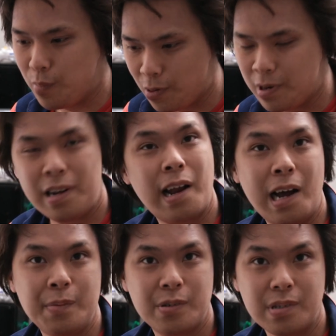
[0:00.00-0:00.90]
important
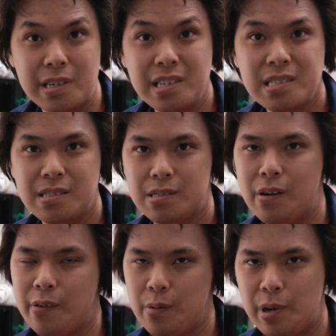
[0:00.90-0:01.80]
hyped release,
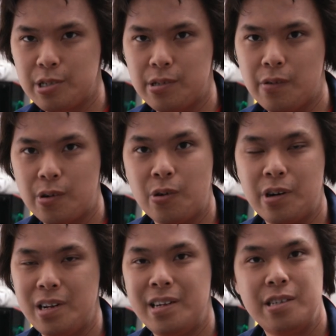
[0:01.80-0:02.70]
so I wanted to make sure I
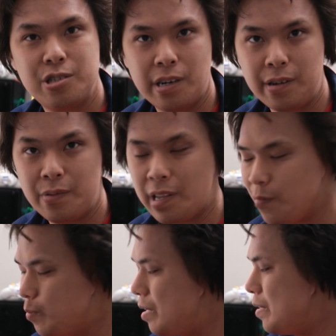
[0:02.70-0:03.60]
recorded it and shared it
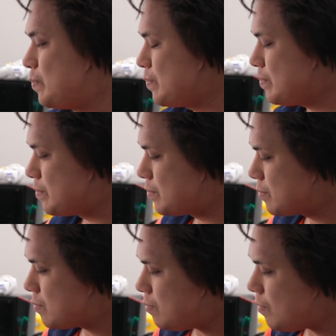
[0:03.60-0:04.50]
with everybody.
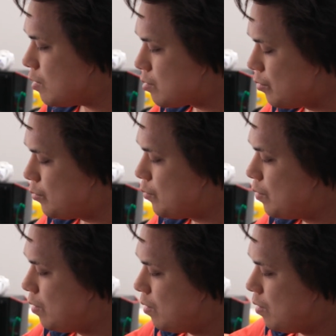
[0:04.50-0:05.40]

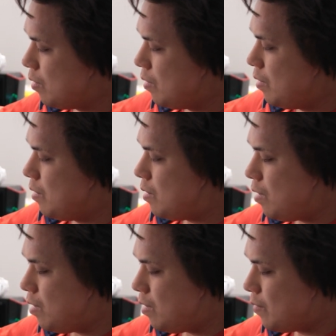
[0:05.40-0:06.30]
So
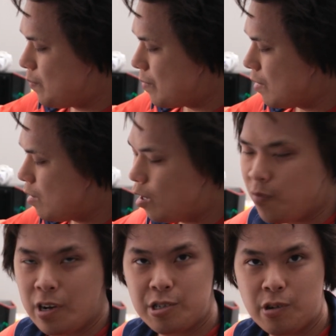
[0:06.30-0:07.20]
the
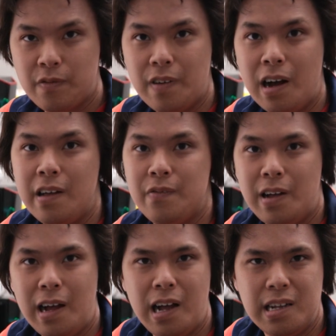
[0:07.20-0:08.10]
Off-White Jordan 5
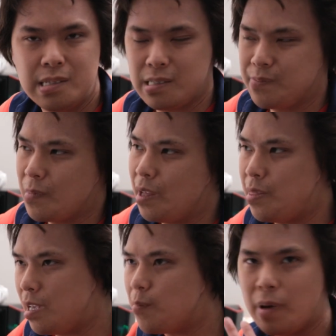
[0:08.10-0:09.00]
has
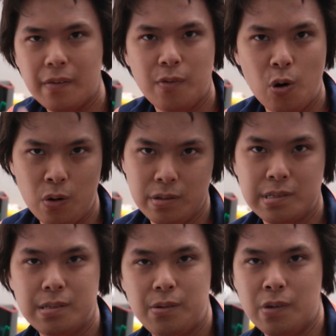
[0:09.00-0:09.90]
a theme of
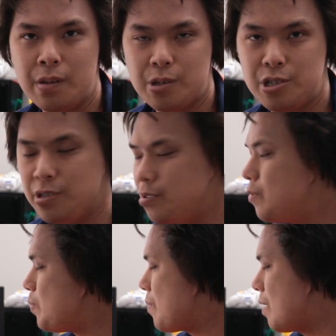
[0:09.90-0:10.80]
holes throughout the
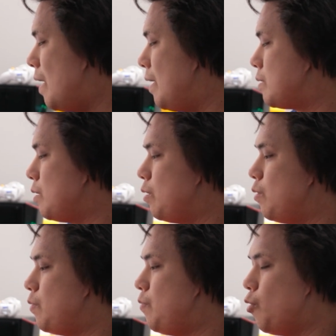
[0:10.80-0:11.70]
shoe, and
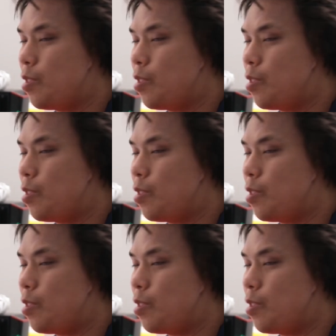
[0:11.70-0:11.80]
so